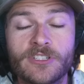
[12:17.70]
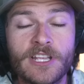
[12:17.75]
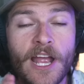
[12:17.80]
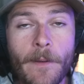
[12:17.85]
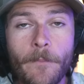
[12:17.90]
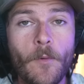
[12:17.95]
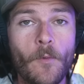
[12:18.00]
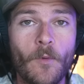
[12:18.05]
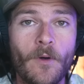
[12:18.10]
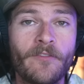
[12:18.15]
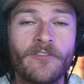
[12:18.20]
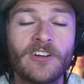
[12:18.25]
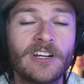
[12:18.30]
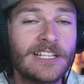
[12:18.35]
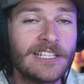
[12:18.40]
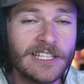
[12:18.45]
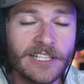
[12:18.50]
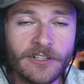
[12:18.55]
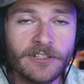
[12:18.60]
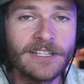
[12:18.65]
So Sniper
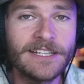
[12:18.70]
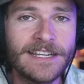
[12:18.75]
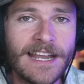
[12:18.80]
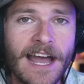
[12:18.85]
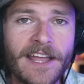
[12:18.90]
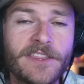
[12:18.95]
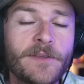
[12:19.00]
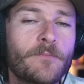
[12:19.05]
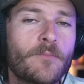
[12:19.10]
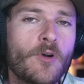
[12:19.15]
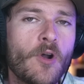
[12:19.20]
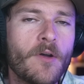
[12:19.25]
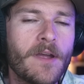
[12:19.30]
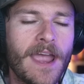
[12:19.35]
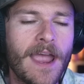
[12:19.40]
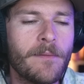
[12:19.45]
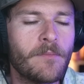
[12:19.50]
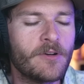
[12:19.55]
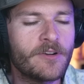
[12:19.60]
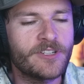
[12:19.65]
Wolf, clearly not the
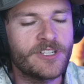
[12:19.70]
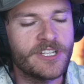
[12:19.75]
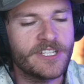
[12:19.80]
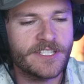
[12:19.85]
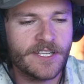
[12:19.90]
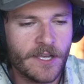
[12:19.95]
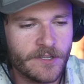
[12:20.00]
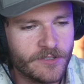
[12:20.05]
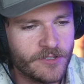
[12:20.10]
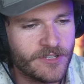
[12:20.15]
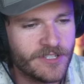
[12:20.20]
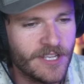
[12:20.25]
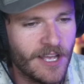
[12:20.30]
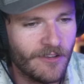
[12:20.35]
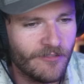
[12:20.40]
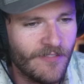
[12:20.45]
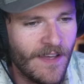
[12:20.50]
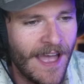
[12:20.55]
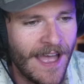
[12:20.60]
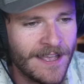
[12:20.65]
pro gamer she sells
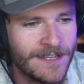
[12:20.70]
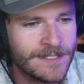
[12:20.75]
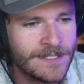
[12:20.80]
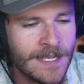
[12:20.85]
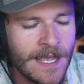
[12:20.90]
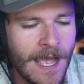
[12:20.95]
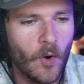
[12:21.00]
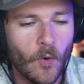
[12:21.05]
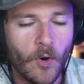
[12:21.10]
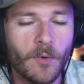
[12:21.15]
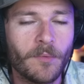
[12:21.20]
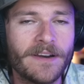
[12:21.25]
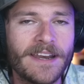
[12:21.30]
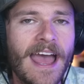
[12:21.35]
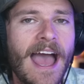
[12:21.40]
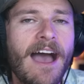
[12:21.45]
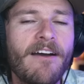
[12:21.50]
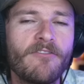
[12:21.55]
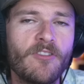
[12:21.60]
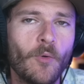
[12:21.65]
herself as or
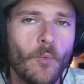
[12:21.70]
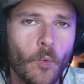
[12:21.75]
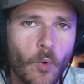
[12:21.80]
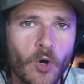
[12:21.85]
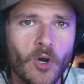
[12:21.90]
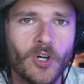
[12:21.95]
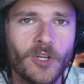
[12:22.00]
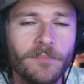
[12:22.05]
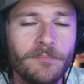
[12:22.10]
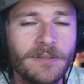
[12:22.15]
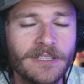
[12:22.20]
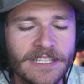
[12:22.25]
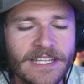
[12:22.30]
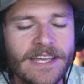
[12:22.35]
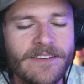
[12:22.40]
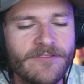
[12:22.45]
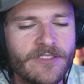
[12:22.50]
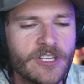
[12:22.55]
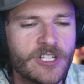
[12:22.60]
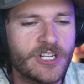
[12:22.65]
would have the world
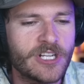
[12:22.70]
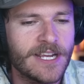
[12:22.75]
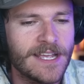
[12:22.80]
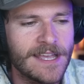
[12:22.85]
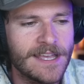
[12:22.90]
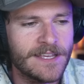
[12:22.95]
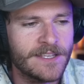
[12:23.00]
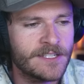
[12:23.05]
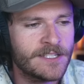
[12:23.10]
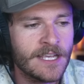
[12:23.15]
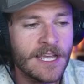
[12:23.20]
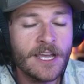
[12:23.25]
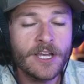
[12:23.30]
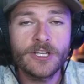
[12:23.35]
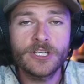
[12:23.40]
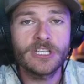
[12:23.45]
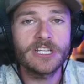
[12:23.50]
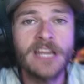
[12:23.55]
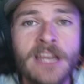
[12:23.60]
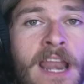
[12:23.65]
believe that she is.
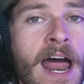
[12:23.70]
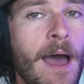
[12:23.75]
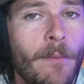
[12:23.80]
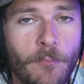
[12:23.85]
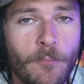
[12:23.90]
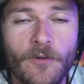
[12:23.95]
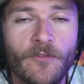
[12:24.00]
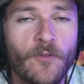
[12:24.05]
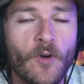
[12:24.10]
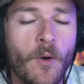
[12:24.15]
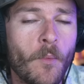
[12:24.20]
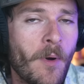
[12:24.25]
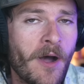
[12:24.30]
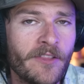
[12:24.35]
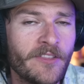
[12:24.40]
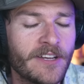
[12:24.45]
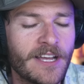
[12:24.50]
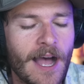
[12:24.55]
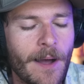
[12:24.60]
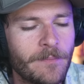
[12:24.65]
She did not perform
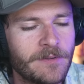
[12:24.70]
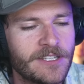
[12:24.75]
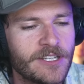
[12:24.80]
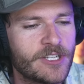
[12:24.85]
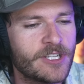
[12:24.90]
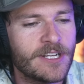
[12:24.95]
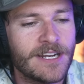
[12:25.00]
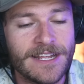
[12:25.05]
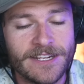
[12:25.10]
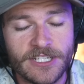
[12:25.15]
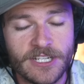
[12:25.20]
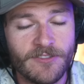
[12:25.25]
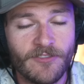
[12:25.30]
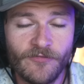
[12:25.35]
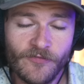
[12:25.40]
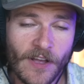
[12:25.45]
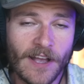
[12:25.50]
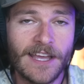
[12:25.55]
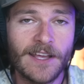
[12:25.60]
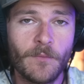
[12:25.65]
well in the competition and
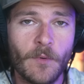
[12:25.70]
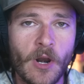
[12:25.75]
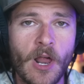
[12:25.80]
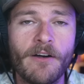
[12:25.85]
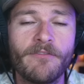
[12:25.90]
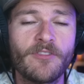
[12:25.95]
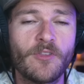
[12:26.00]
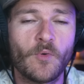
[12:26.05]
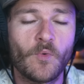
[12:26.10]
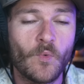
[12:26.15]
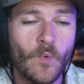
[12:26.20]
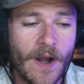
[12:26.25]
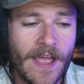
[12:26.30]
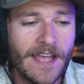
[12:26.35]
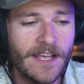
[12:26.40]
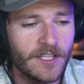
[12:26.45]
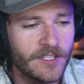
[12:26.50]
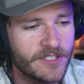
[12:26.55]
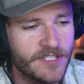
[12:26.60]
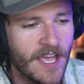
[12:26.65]
she fucking went off the
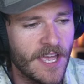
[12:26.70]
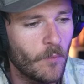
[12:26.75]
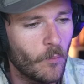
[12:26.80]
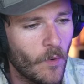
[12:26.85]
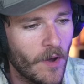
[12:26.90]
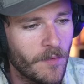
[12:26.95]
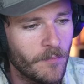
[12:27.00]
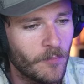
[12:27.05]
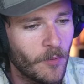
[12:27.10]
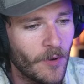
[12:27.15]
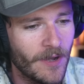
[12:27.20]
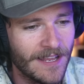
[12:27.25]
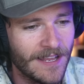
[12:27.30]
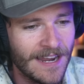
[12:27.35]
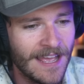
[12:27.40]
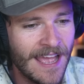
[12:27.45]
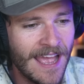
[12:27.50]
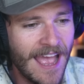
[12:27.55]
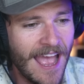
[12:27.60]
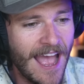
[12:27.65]
rails at one
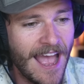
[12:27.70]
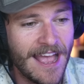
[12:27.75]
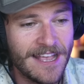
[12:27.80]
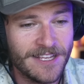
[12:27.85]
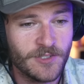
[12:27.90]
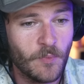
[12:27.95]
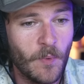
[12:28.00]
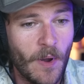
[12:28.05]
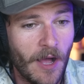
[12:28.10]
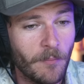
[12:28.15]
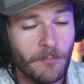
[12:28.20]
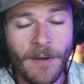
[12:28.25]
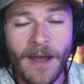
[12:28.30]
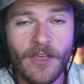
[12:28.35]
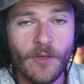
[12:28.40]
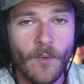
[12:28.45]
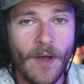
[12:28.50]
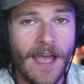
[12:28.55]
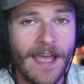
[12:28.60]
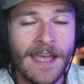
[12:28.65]
point as well.
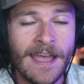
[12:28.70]
By the